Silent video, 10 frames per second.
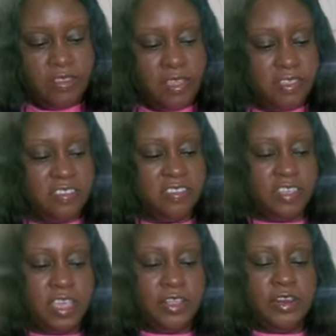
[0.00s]
This is a
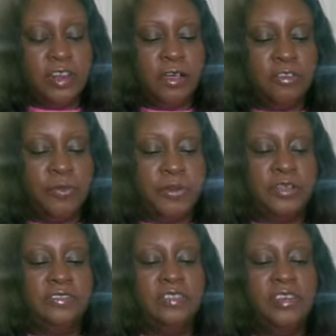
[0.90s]
candle that I was
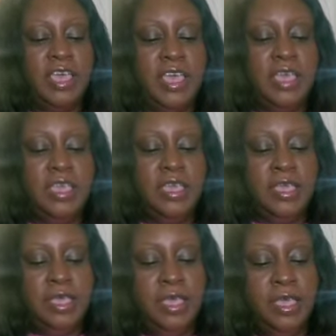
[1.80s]
burning today.
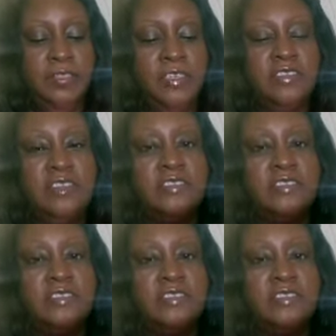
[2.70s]
This is